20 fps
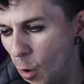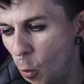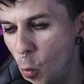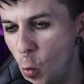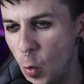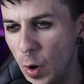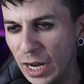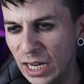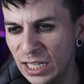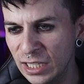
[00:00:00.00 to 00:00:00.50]
a
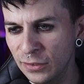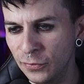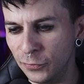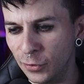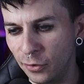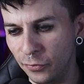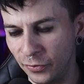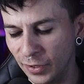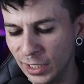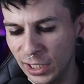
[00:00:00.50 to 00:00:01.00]
wave
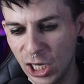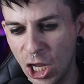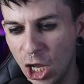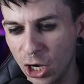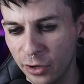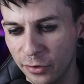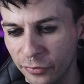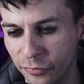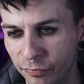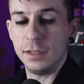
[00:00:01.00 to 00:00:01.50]
of a lot
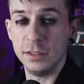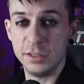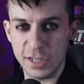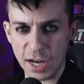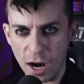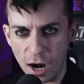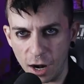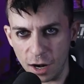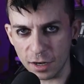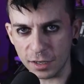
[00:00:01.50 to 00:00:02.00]
of
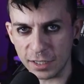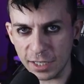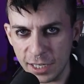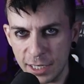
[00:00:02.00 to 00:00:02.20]
dark